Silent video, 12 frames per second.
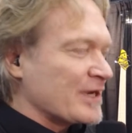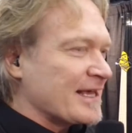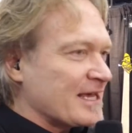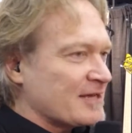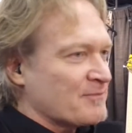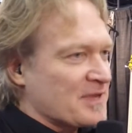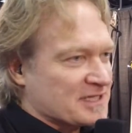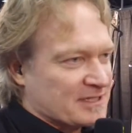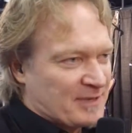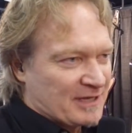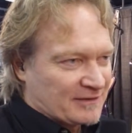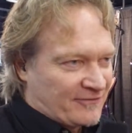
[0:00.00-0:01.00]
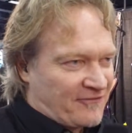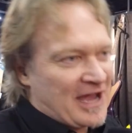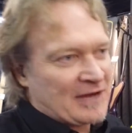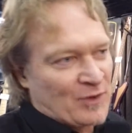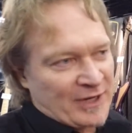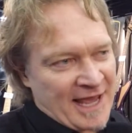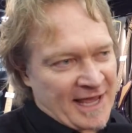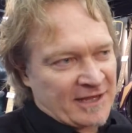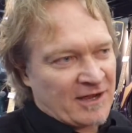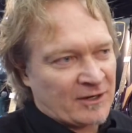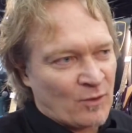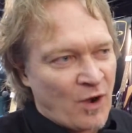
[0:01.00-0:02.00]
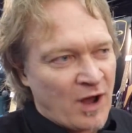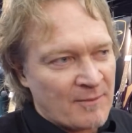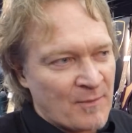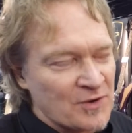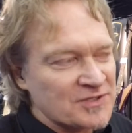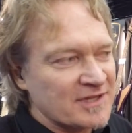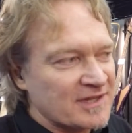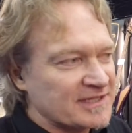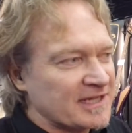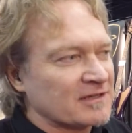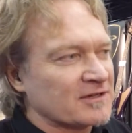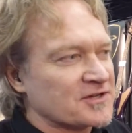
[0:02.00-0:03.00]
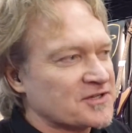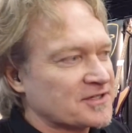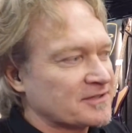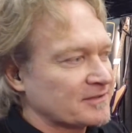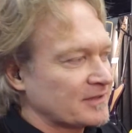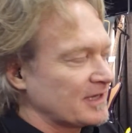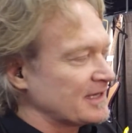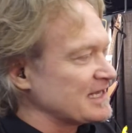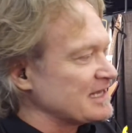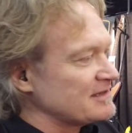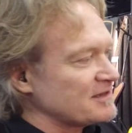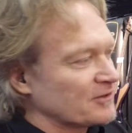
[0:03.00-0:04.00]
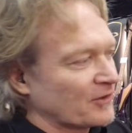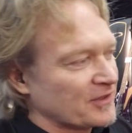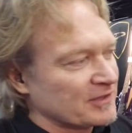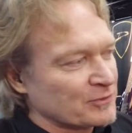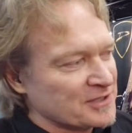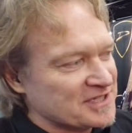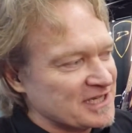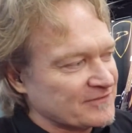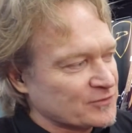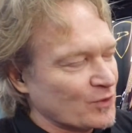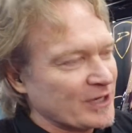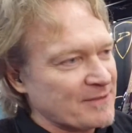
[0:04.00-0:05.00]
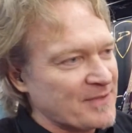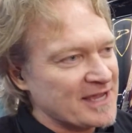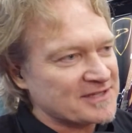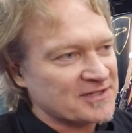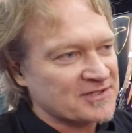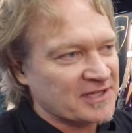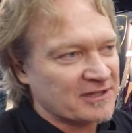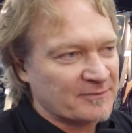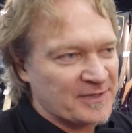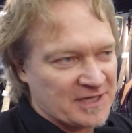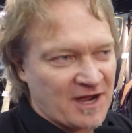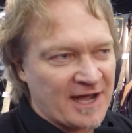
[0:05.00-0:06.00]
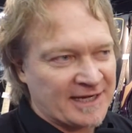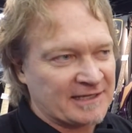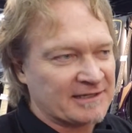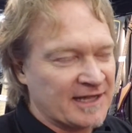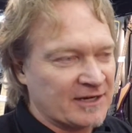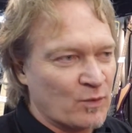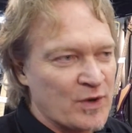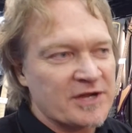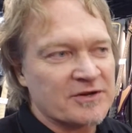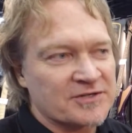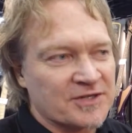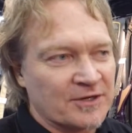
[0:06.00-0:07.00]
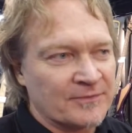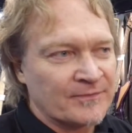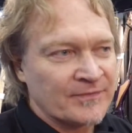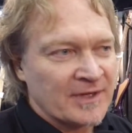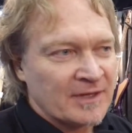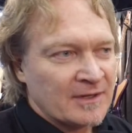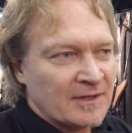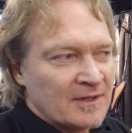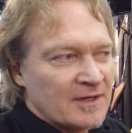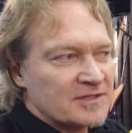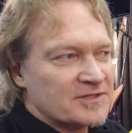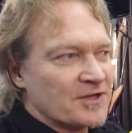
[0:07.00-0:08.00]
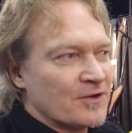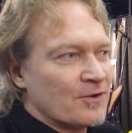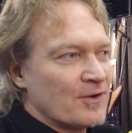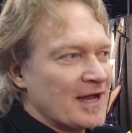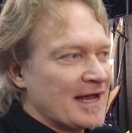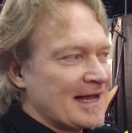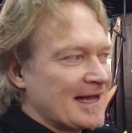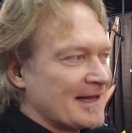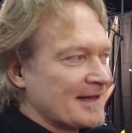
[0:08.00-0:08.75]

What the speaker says: really hit and miss to be able to find one hanging on a wall. Most of the dealers, you know, they'll receive 20 bases and they'll be gone in a week or so. So